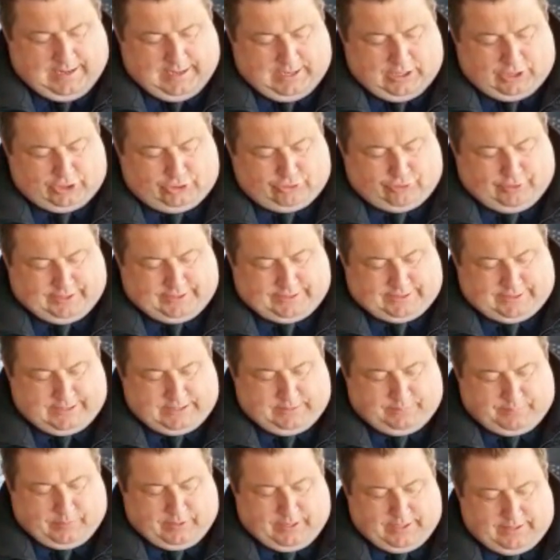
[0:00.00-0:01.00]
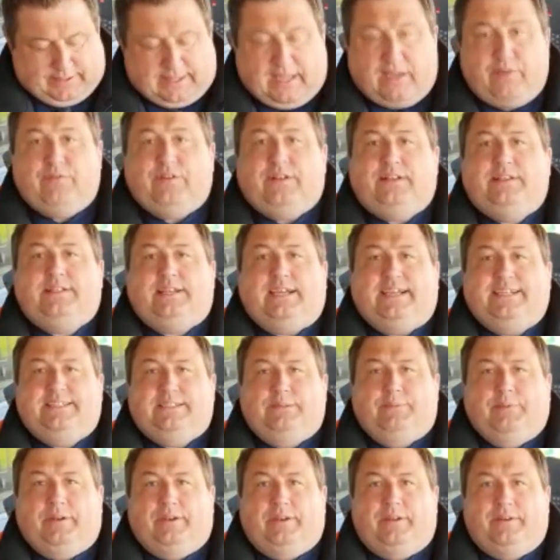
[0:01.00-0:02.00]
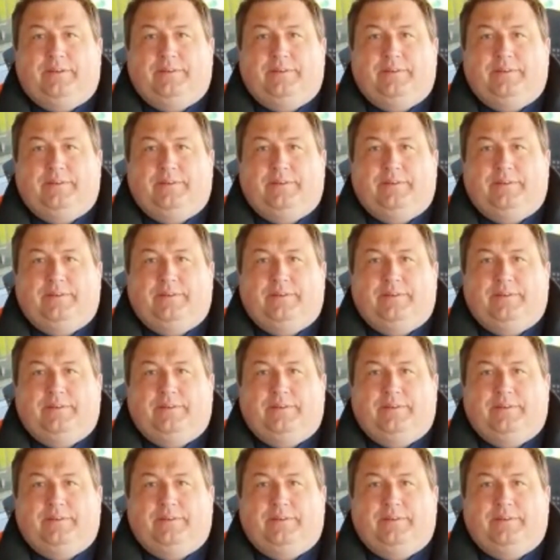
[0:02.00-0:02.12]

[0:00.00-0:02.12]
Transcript: illustrated by David Hazeman.